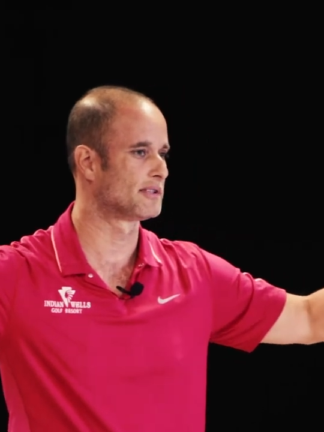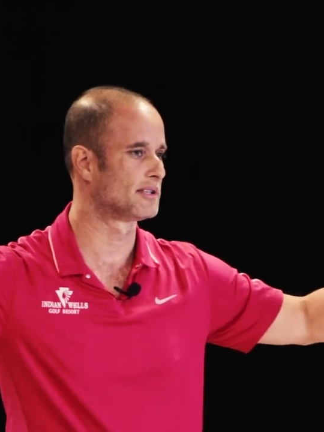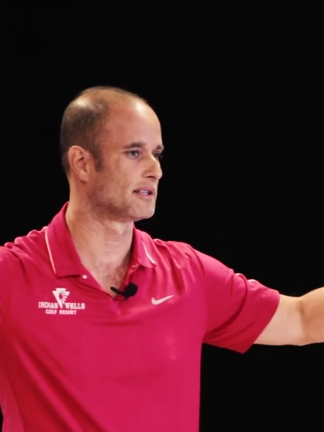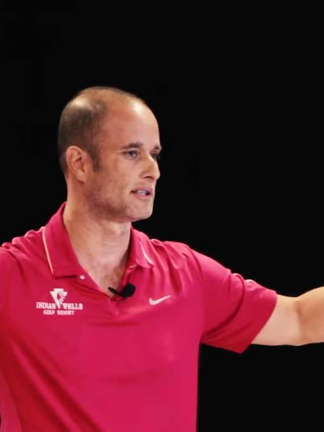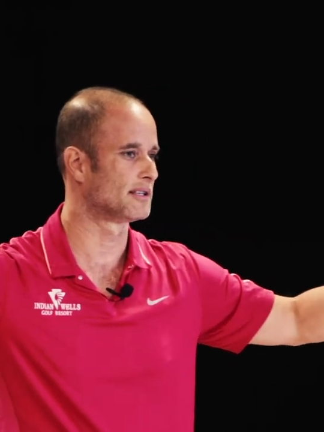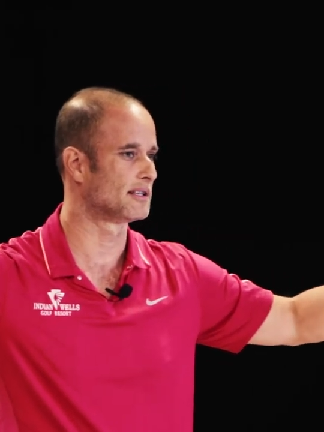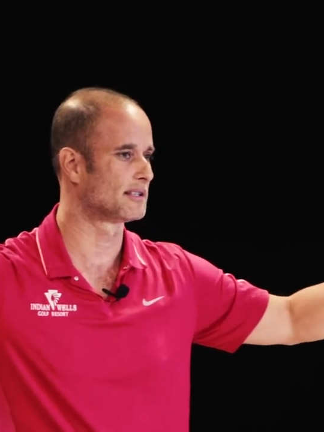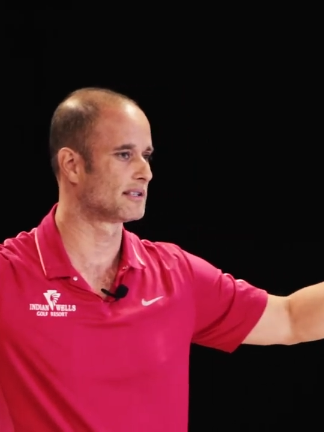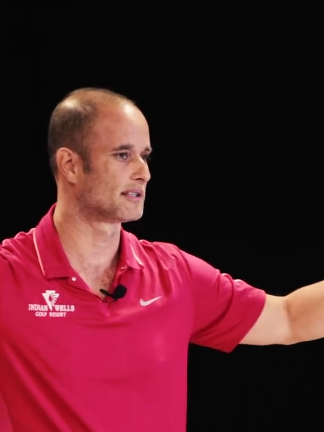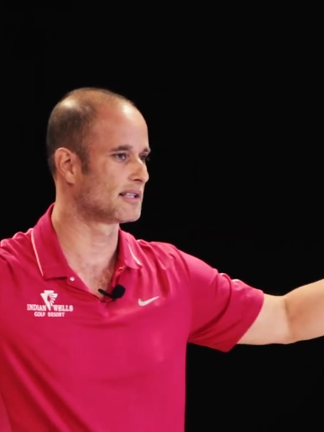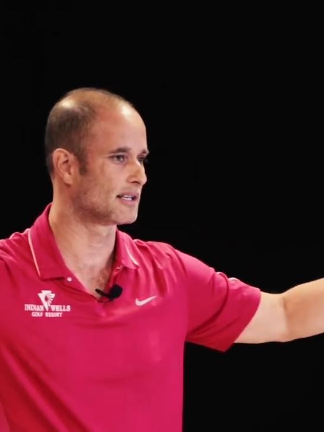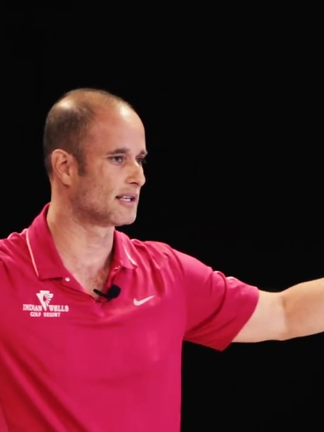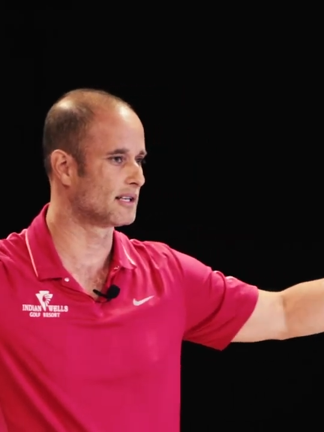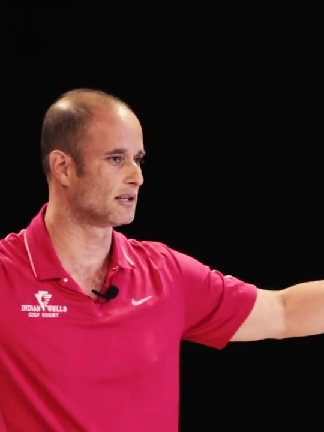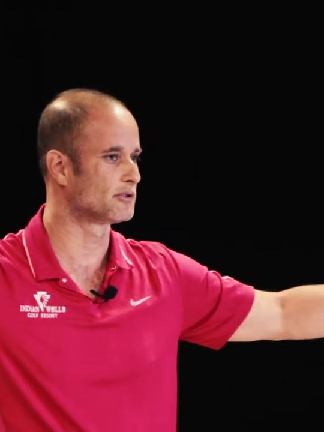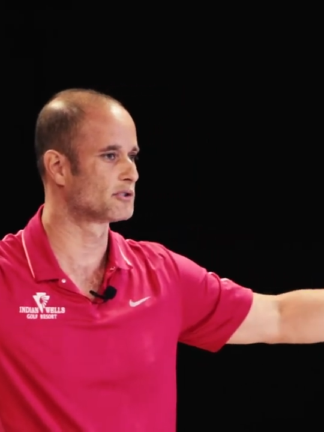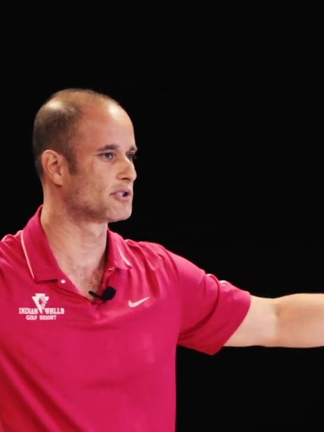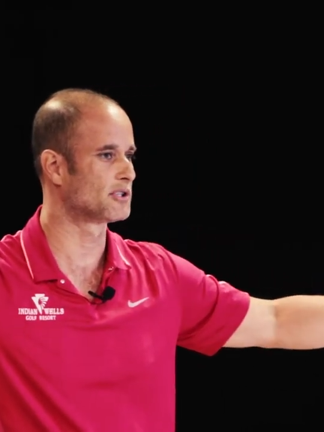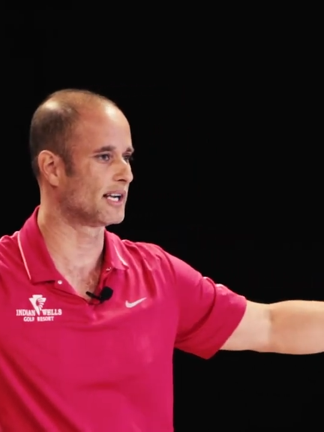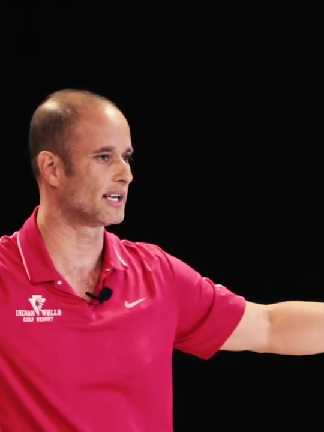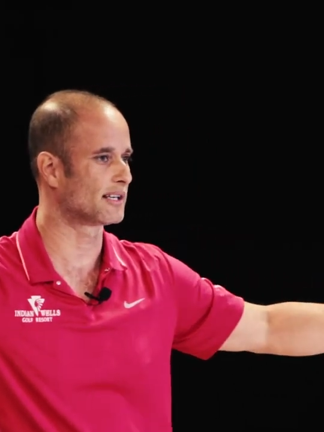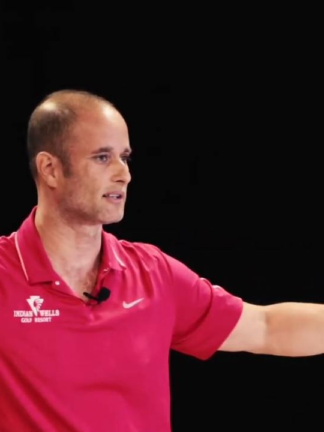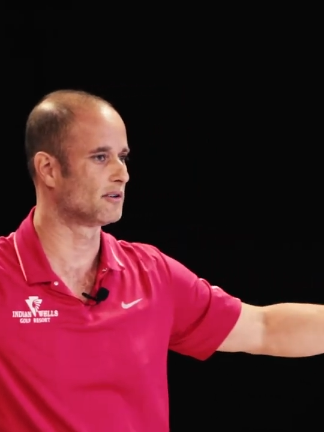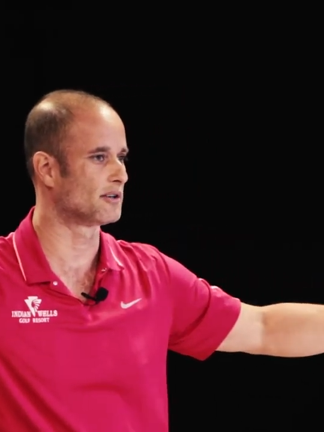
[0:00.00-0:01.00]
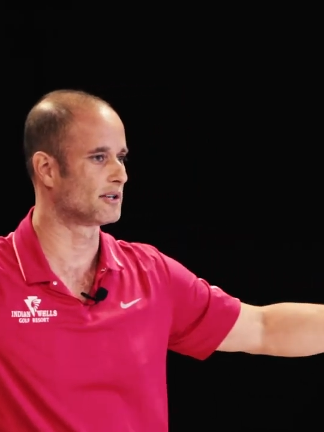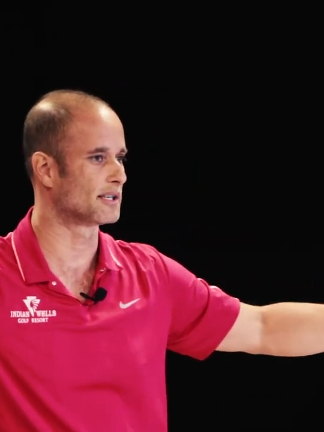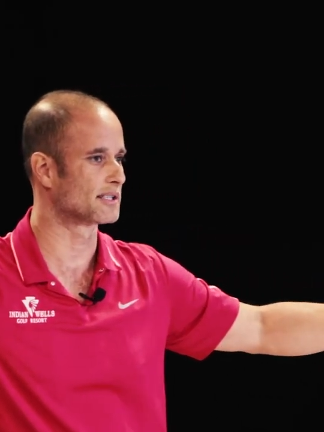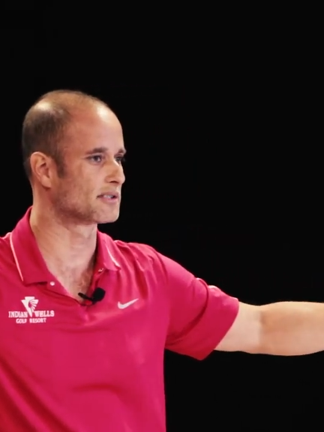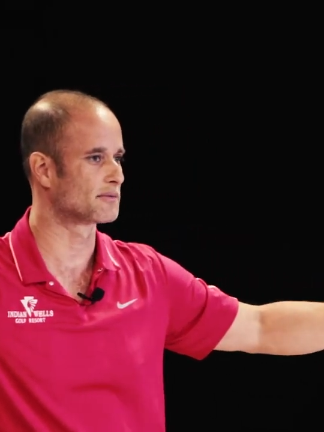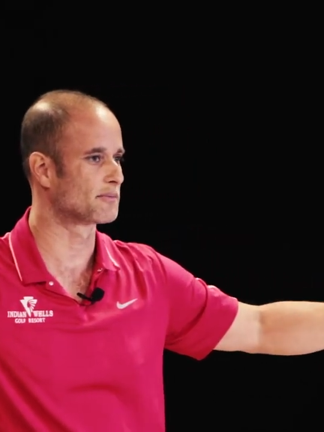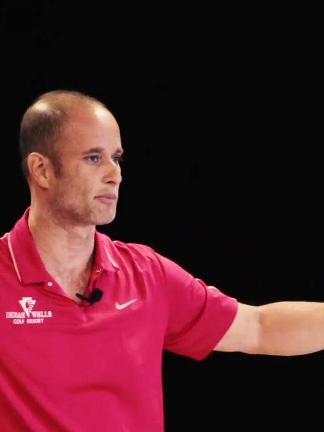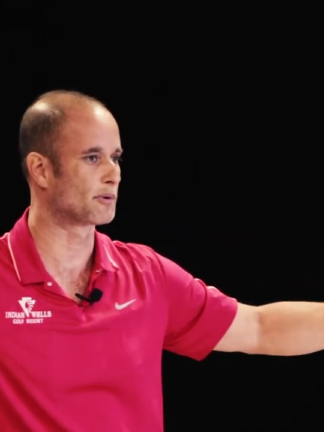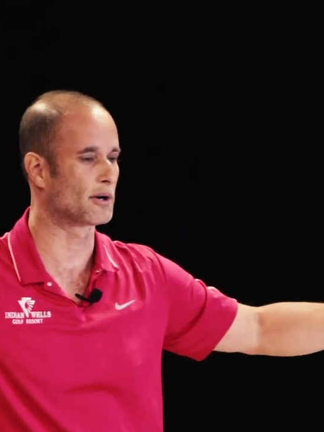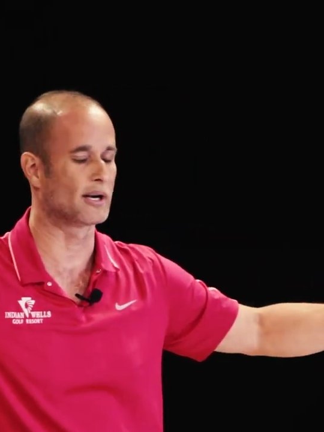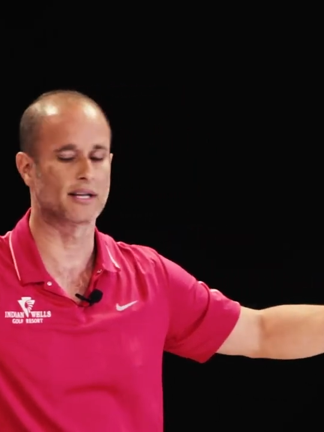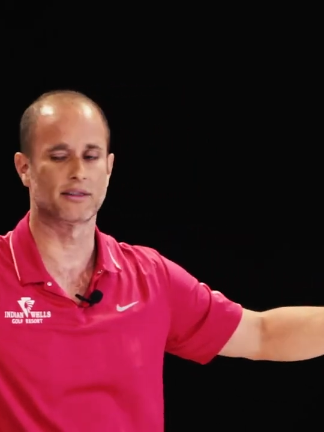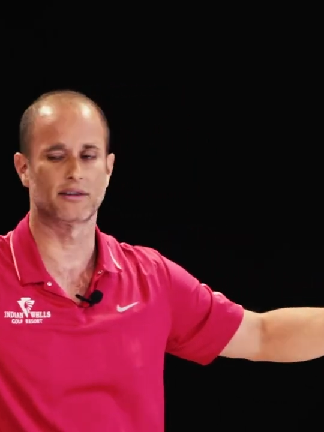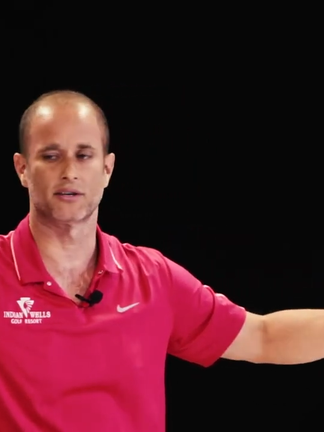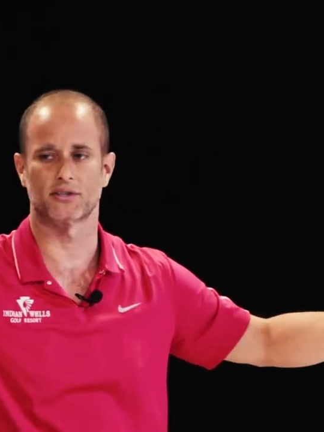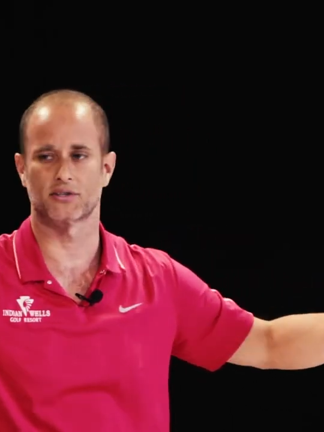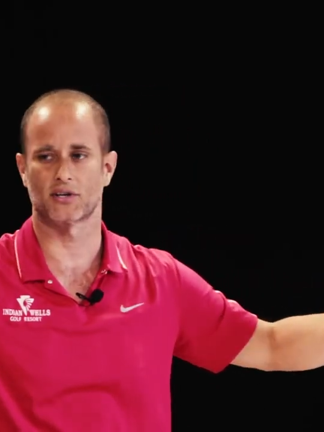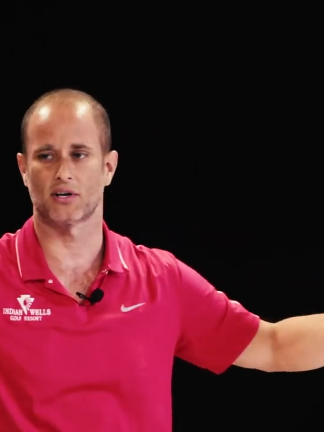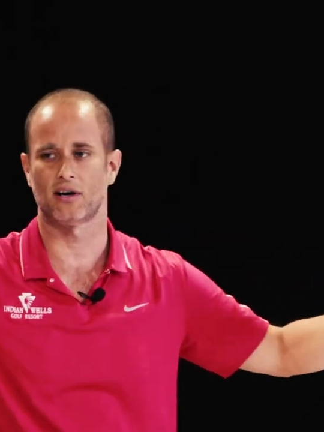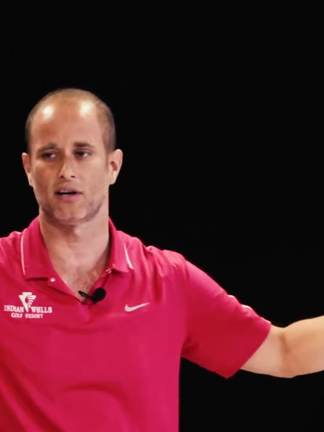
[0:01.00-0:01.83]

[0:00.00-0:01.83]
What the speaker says: to go check on his brothers.